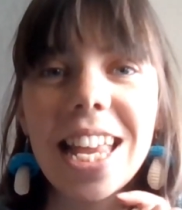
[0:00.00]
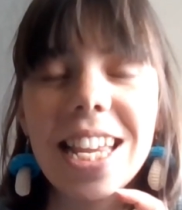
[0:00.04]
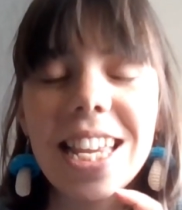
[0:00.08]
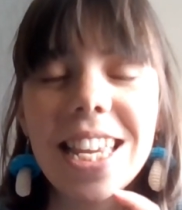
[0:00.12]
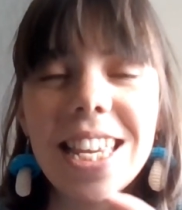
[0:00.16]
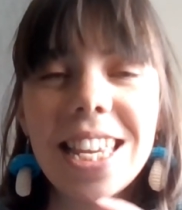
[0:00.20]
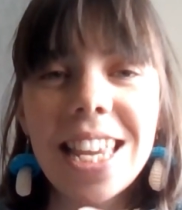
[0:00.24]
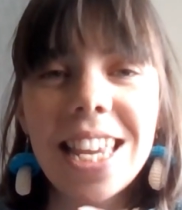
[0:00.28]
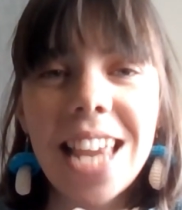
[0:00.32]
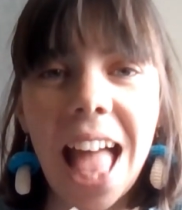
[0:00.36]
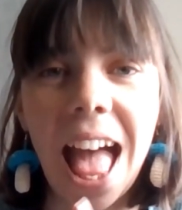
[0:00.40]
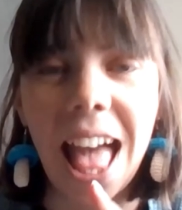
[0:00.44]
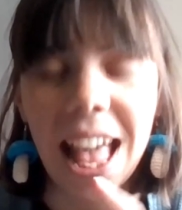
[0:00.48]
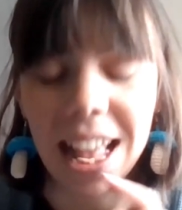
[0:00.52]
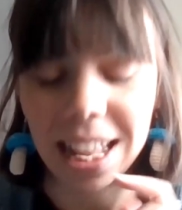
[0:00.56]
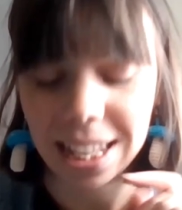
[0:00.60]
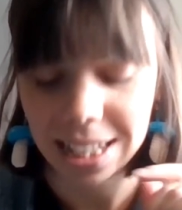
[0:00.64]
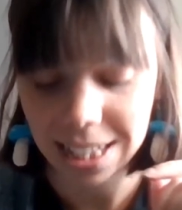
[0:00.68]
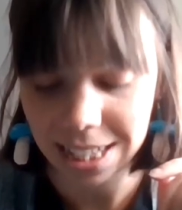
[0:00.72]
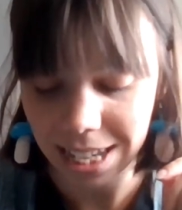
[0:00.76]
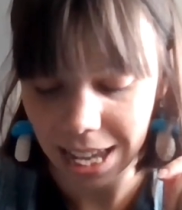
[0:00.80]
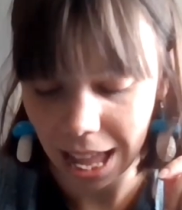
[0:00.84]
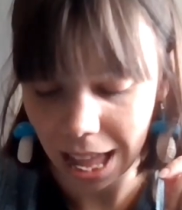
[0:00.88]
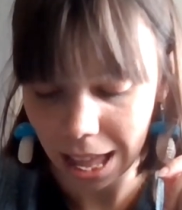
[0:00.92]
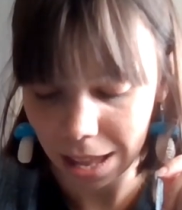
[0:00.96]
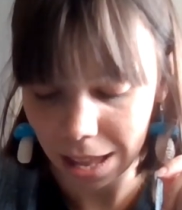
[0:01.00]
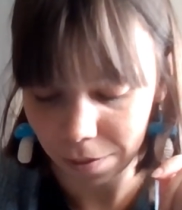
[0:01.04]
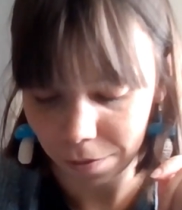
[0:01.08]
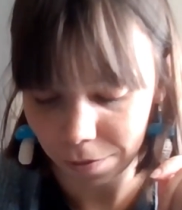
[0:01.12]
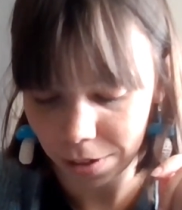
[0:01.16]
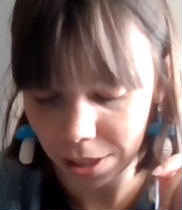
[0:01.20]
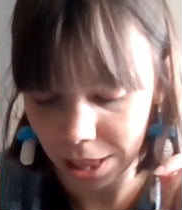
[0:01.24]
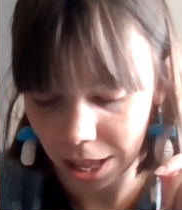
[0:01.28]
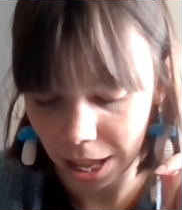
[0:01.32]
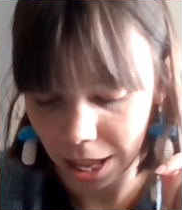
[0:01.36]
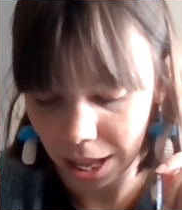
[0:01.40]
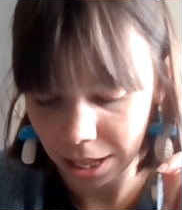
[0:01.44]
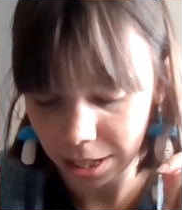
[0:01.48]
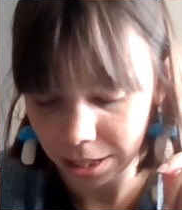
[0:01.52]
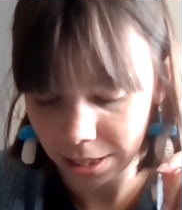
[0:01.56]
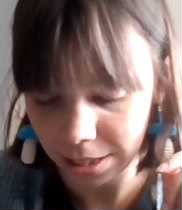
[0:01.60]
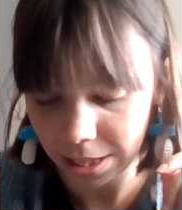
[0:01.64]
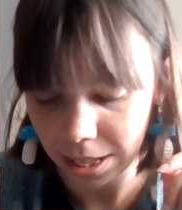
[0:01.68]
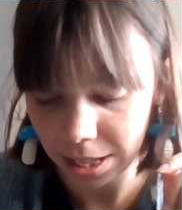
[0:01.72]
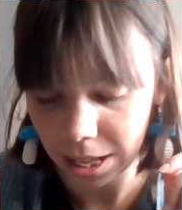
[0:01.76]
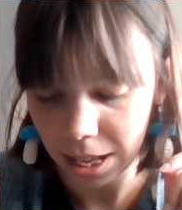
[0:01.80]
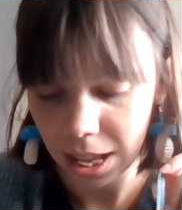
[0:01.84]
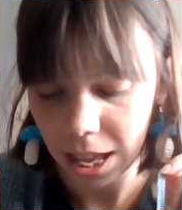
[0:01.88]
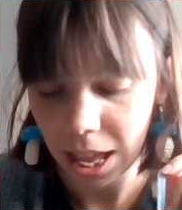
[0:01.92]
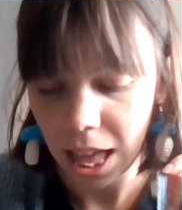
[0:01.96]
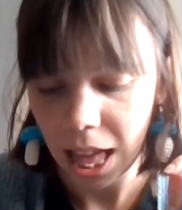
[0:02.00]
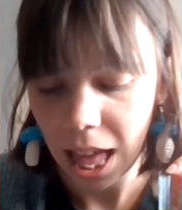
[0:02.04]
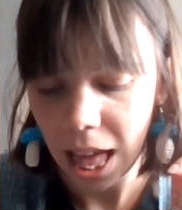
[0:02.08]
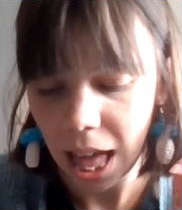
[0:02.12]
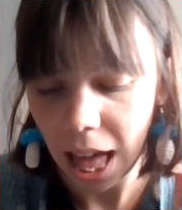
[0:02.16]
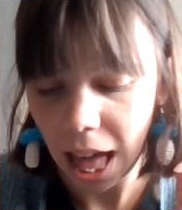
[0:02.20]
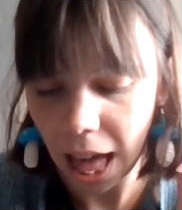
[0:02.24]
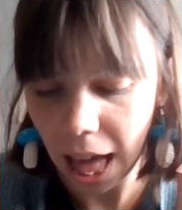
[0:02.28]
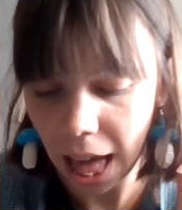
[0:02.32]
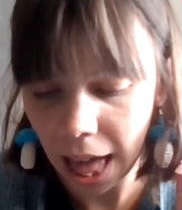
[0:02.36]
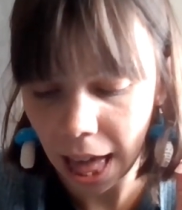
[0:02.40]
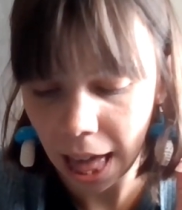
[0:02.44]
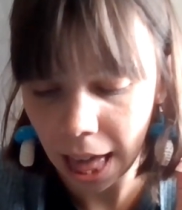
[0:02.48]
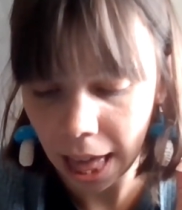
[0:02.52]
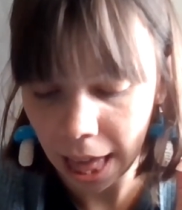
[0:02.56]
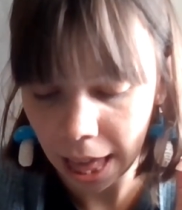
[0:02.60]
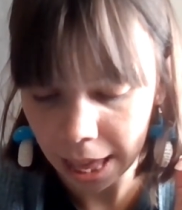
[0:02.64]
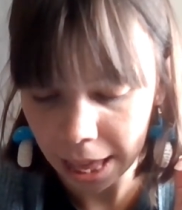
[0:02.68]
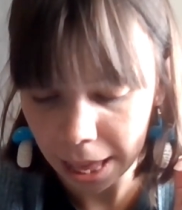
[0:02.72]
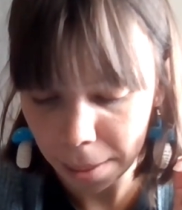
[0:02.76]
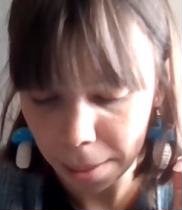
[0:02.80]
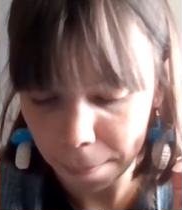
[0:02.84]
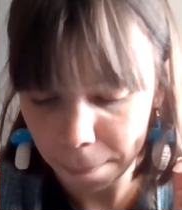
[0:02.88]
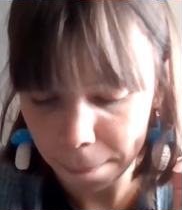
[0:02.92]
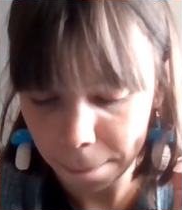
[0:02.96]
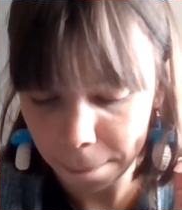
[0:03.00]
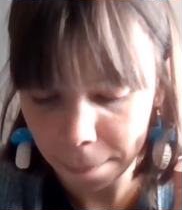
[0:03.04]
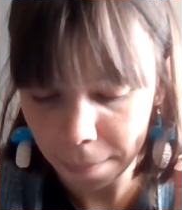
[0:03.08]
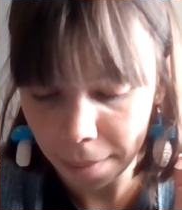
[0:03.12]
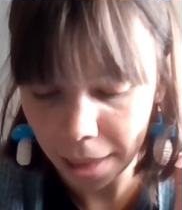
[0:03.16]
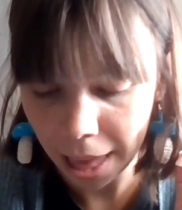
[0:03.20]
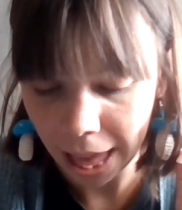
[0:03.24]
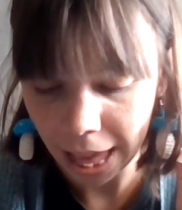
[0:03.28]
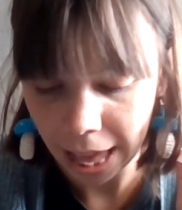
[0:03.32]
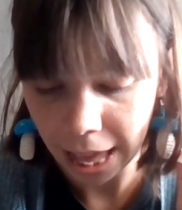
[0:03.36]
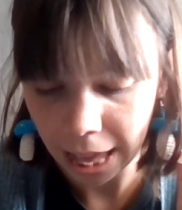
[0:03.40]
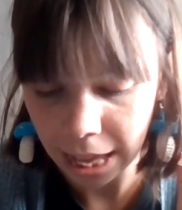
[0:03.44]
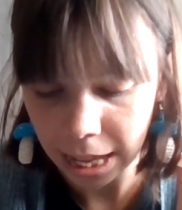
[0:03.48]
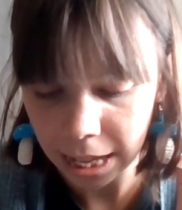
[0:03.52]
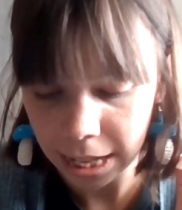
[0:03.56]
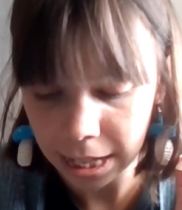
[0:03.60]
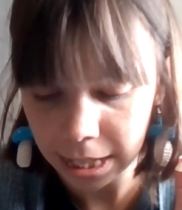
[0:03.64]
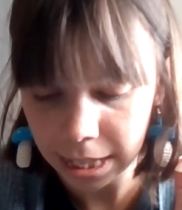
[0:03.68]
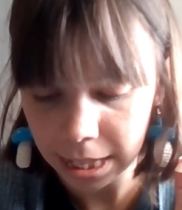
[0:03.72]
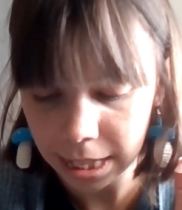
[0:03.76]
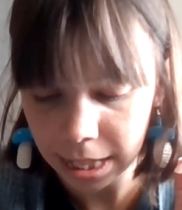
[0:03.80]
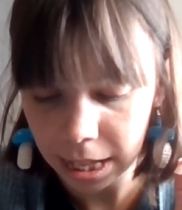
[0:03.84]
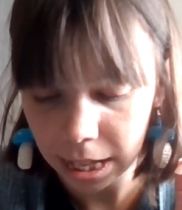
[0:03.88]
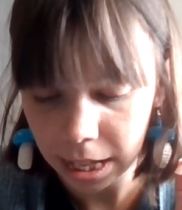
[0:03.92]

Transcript: Next, after that, I made